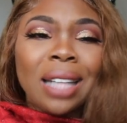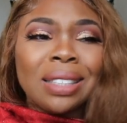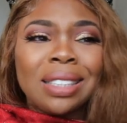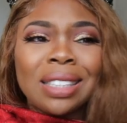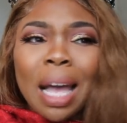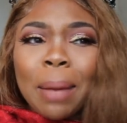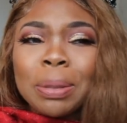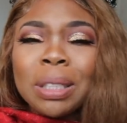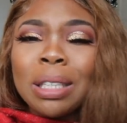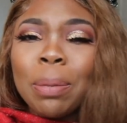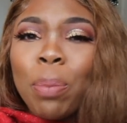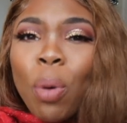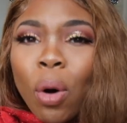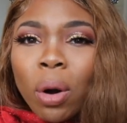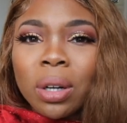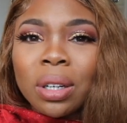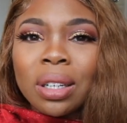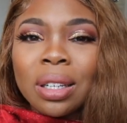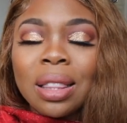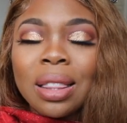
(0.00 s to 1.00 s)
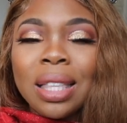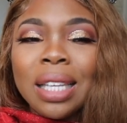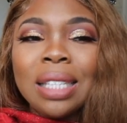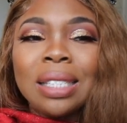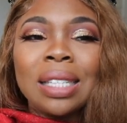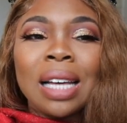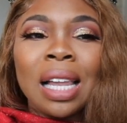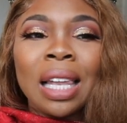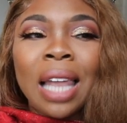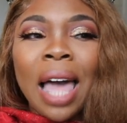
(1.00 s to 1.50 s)
And stop supporting
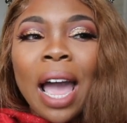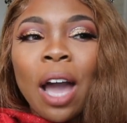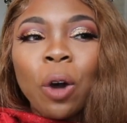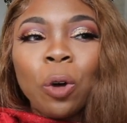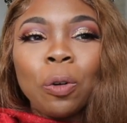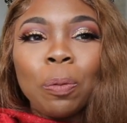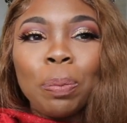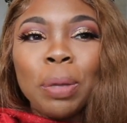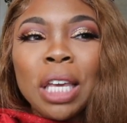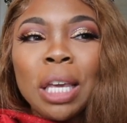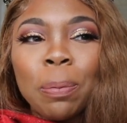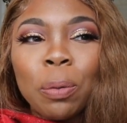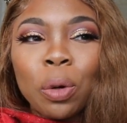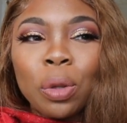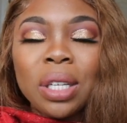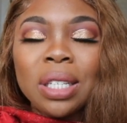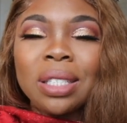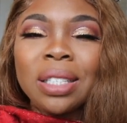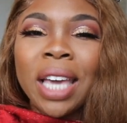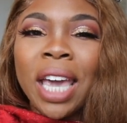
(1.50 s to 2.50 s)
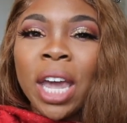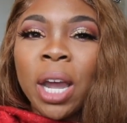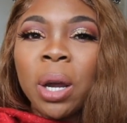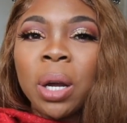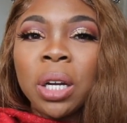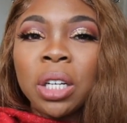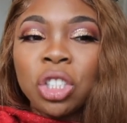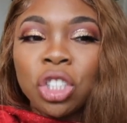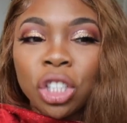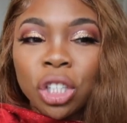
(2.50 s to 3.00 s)
these clown people, these
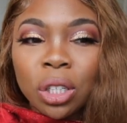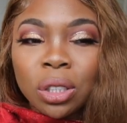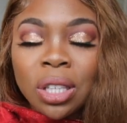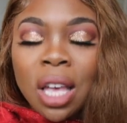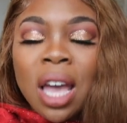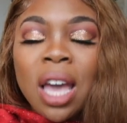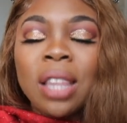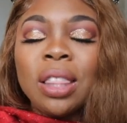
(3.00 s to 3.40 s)
caricatures,